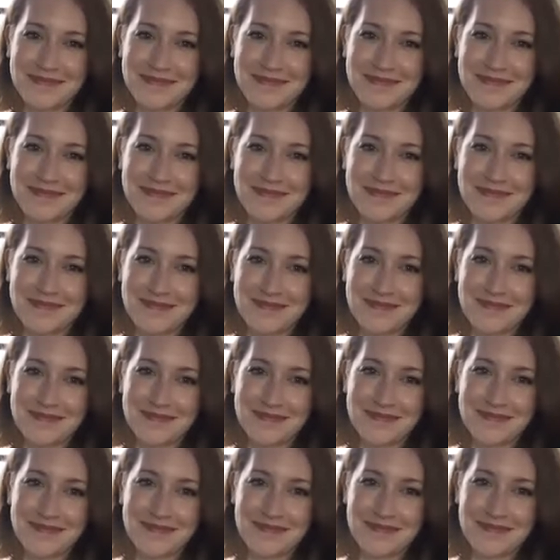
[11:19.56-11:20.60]

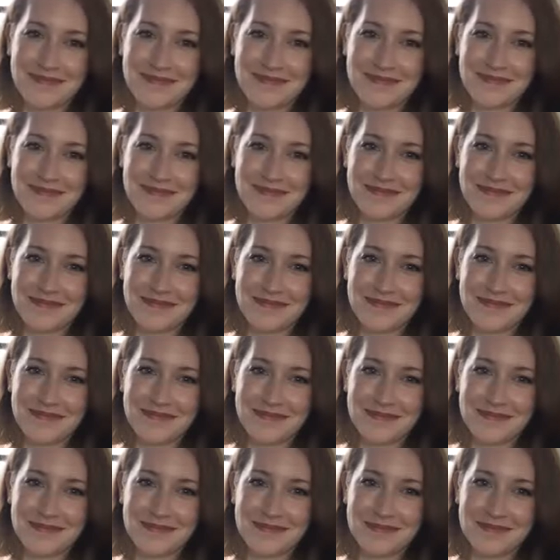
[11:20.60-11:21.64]

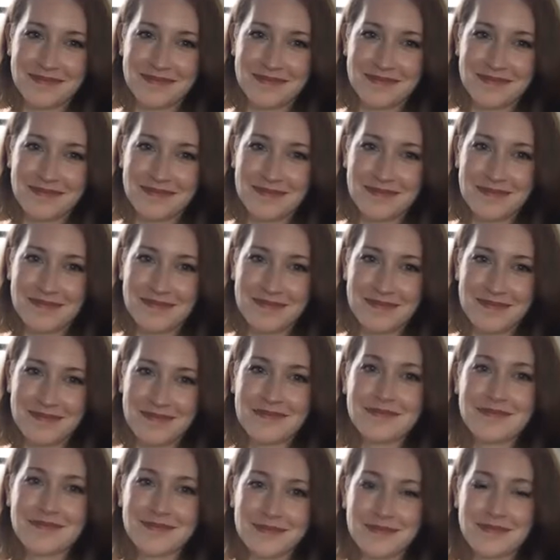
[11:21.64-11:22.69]

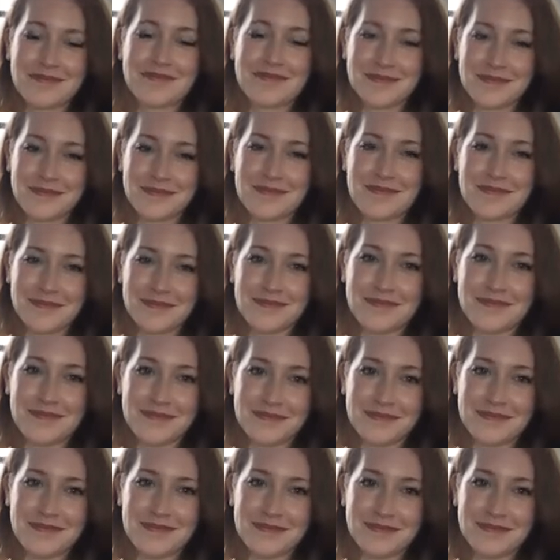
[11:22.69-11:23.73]

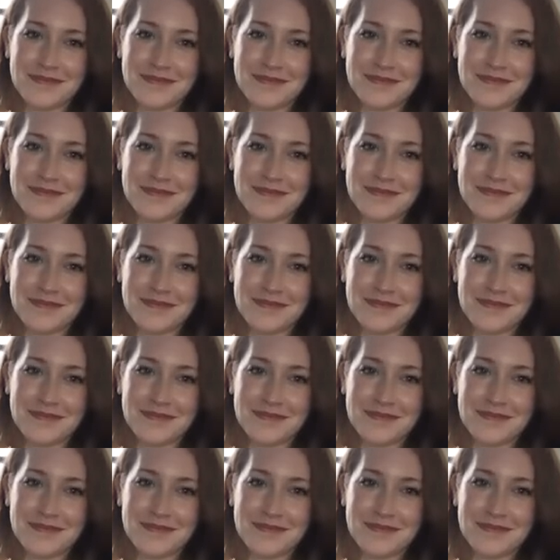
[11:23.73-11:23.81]
(silent)